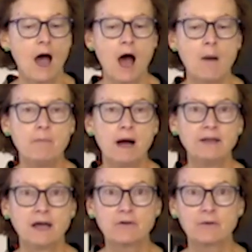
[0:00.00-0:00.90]
Um,
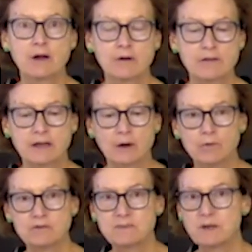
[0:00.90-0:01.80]
another area that I
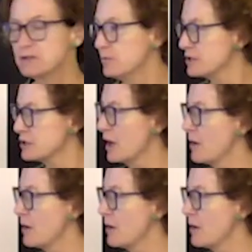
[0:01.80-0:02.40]
won't spend too much